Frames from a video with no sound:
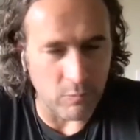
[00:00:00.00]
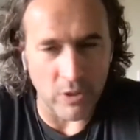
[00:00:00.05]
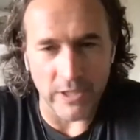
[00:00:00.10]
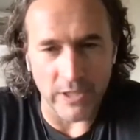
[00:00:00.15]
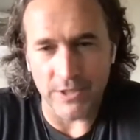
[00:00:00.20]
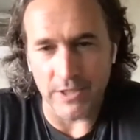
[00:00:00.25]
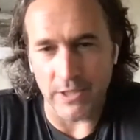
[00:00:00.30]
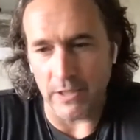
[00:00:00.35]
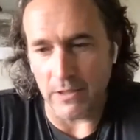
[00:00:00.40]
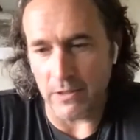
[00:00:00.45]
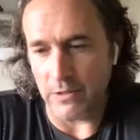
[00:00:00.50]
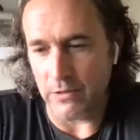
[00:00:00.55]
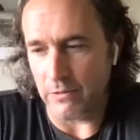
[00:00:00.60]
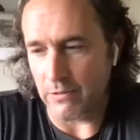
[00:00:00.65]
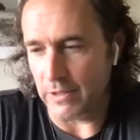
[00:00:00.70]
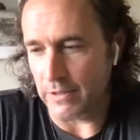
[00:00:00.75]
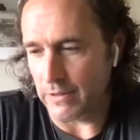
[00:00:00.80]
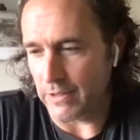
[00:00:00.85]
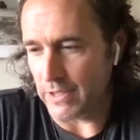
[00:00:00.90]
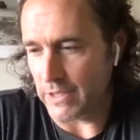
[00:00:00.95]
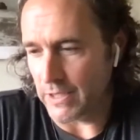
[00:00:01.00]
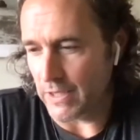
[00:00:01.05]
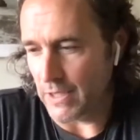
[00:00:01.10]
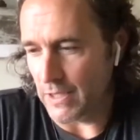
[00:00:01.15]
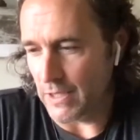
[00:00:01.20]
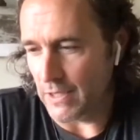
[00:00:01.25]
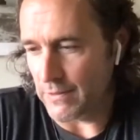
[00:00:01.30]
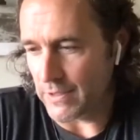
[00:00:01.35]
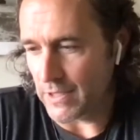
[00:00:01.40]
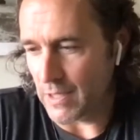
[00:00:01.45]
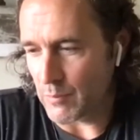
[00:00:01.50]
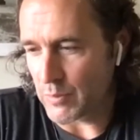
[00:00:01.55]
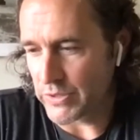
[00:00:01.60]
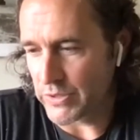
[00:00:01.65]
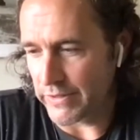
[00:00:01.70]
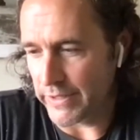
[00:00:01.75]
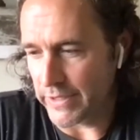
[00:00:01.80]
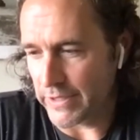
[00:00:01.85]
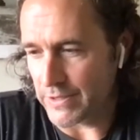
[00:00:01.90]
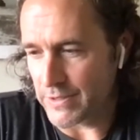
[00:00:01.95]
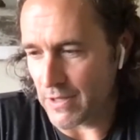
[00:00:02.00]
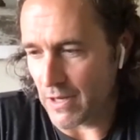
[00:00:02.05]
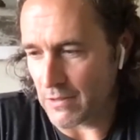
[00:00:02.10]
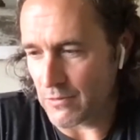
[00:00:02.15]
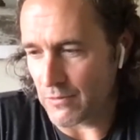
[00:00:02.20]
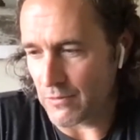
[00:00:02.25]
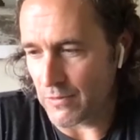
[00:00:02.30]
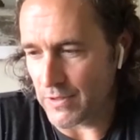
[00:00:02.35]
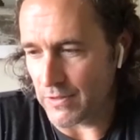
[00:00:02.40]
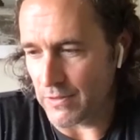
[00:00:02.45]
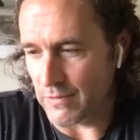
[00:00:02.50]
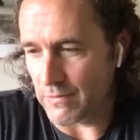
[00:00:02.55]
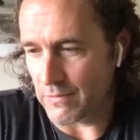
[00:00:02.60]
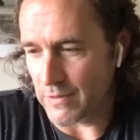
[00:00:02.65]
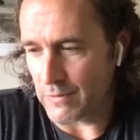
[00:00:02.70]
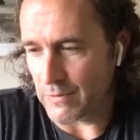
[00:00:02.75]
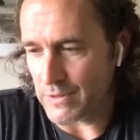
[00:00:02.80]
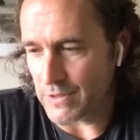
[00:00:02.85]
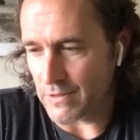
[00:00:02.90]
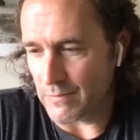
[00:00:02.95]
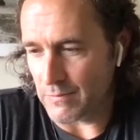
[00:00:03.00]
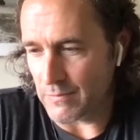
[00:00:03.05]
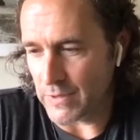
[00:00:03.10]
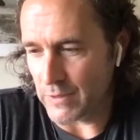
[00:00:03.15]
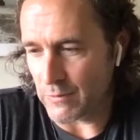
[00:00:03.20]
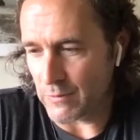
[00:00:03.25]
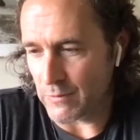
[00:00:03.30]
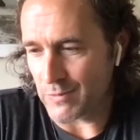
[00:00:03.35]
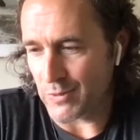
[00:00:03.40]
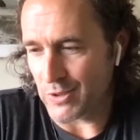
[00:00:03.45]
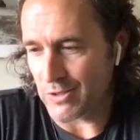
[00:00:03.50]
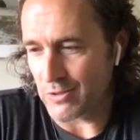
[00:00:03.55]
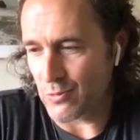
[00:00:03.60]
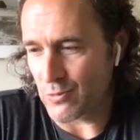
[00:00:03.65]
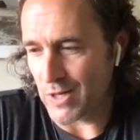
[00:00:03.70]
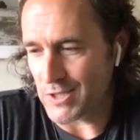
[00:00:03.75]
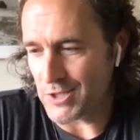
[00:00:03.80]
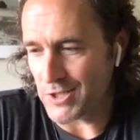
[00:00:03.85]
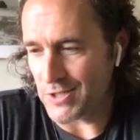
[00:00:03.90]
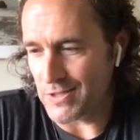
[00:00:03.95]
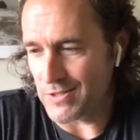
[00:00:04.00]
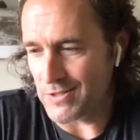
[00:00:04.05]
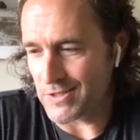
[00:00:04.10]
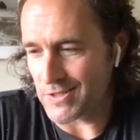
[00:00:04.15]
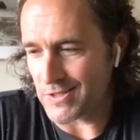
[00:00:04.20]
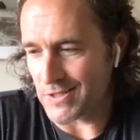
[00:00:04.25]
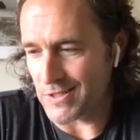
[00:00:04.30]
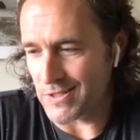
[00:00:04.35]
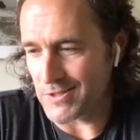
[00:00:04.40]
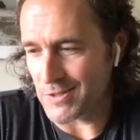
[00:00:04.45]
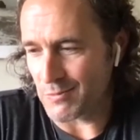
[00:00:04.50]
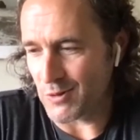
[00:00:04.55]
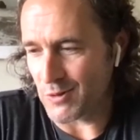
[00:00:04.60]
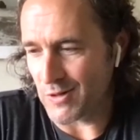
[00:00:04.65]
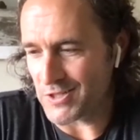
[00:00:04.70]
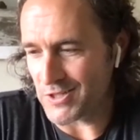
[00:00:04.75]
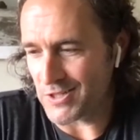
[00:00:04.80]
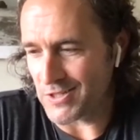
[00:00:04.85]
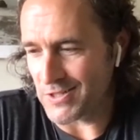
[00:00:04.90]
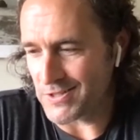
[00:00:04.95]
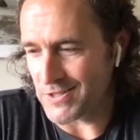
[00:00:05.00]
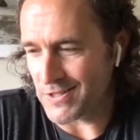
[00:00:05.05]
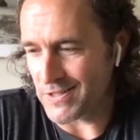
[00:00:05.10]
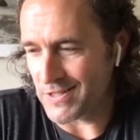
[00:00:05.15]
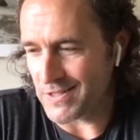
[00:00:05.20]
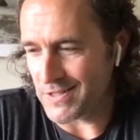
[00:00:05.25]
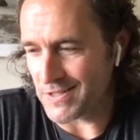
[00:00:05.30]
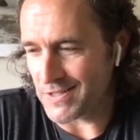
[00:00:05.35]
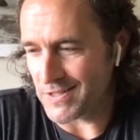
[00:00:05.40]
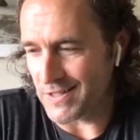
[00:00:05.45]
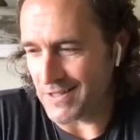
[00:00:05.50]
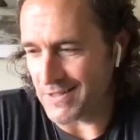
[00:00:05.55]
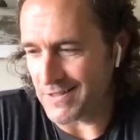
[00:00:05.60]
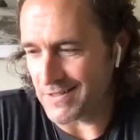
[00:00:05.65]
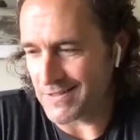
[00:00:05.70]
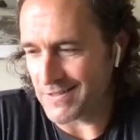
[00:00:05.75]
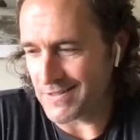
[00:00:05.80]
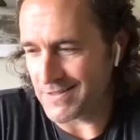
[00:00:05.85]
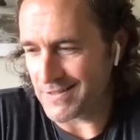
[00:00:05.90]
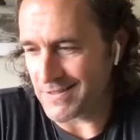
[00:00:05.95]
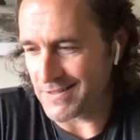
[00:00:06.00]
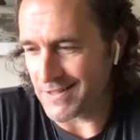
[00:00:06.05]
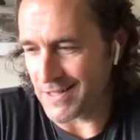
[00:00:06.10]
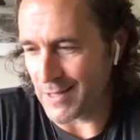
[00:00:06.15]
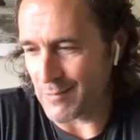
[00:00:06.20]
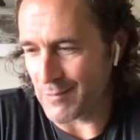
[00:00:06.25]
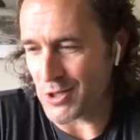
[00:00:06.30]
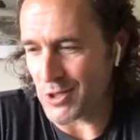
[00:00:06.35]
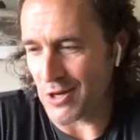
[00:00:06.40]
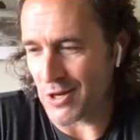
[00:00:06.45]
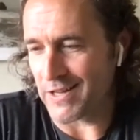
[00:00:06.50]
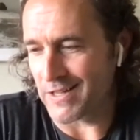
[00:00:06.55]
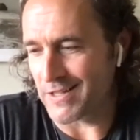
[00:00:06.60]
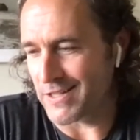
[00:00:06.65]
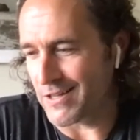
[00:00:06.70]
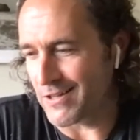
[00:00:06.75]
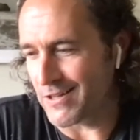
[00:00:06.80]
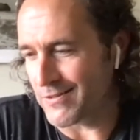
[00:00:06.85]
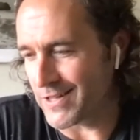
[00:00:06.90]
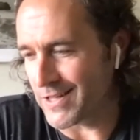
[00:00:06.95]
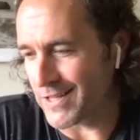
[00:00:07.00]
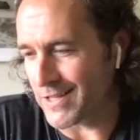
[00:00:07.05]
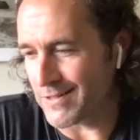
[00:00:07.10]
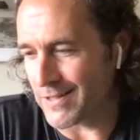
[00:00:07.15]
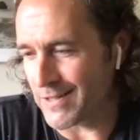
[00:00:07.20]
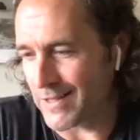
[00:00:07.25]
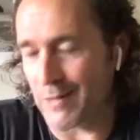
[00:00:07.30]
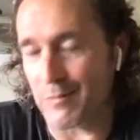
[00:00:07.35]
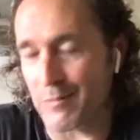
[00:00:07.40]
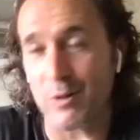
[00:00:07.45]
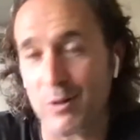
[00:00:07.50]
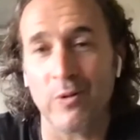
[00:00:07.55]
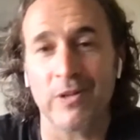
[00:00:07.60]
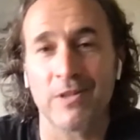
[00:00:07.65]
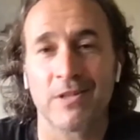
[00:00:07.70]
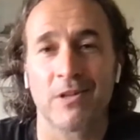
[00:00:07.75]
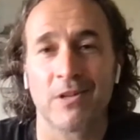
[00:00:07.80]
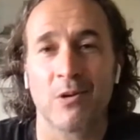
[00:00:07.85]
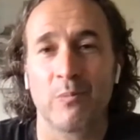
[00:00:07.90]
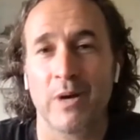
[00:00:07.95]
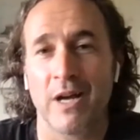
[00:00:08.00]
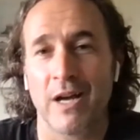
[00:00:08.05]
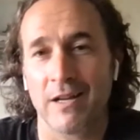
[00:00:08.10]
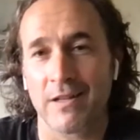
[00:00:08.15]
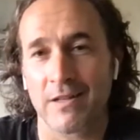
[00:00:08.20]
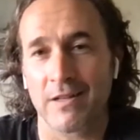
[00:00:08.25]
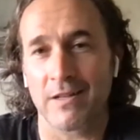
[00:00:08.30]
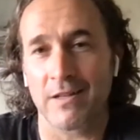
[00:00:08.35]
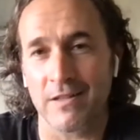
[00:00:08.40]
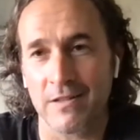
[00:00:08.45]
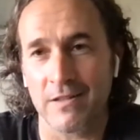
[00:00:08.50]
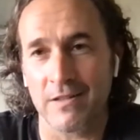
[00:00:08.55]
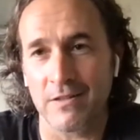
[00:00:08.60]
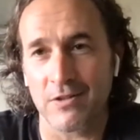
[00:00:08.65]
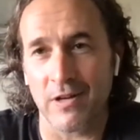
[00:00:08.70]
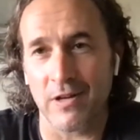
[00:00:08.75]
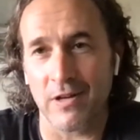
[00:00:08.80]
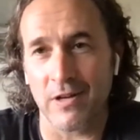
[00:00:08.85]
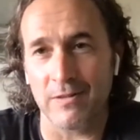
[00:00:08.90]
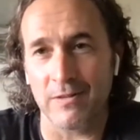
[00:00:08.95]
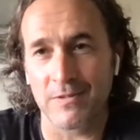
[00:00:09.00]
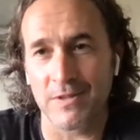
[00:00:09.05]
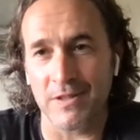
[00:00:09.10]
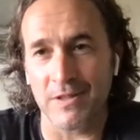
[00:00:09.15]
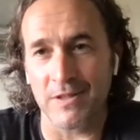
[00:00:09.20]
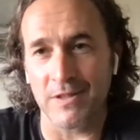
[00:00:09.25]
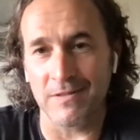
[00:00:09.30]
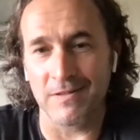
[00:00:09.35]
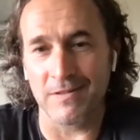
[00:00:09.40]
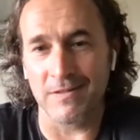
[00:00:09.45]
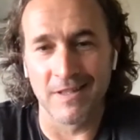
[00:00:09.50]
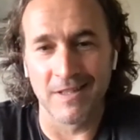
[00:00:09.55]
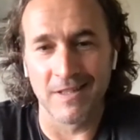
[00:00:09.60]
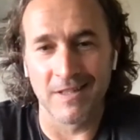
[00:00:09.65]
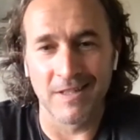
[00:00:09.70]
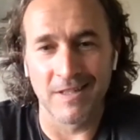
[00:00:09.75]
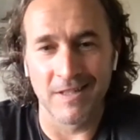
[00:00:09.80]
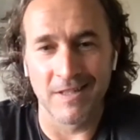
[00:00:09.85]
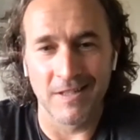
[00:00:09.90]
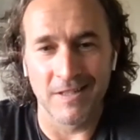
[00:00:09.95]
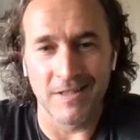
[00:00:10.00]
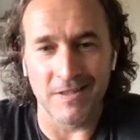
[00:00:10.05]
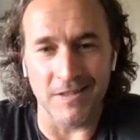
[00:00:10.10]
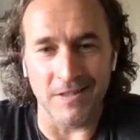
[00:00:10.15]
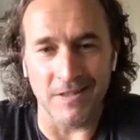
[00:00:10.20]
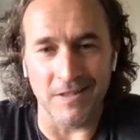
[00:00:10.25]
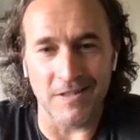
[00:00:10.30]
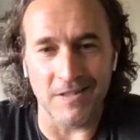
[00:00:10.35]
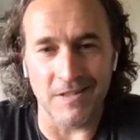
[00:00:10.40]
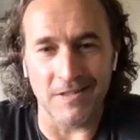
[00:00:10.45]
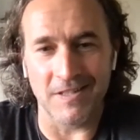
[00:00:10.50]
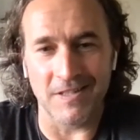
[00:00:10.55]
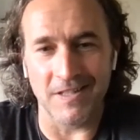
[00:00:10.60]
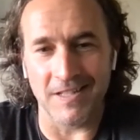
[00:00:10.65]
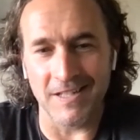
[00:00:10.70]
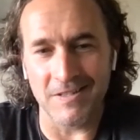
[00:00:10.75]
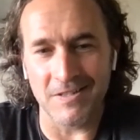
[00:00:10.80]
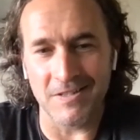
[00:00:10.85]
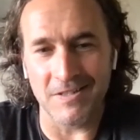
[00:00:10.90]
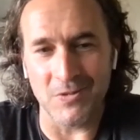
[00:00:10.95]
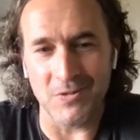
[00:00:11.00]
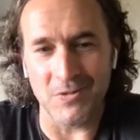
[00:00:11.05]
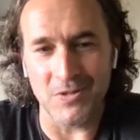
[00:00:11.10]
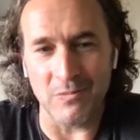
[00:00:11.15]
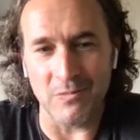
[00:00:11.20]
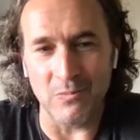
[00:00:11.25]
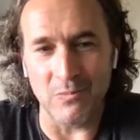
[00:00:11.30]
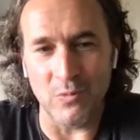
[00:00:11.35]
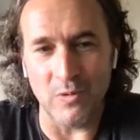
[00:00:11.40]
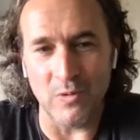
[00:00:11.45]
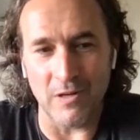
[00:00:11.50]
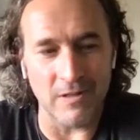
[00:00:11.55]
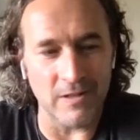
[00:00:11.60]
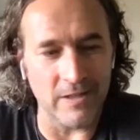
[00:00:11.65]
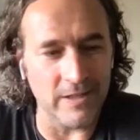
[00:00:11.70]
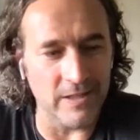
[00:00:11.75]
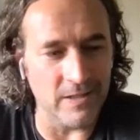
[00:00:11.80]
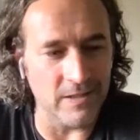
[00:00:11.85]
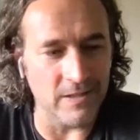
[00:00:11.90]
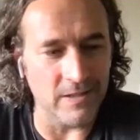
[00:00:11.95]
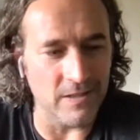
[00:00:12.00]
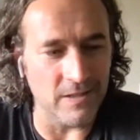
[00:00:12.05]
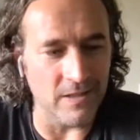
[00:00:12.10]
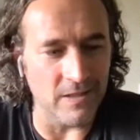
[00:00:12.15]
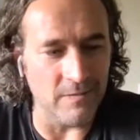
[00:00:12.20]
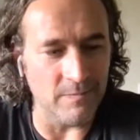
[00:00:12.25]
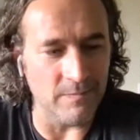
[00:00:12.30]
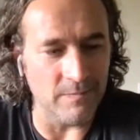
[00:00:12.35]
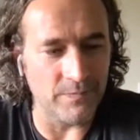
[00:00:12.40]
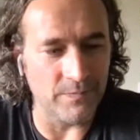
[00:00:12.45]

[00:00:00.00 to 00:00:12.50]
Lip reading: appreciate you and the opportunity to talk with you. There's some good questions, some questions that I'm jotting down that I'm going to go back and try to dig into some more. And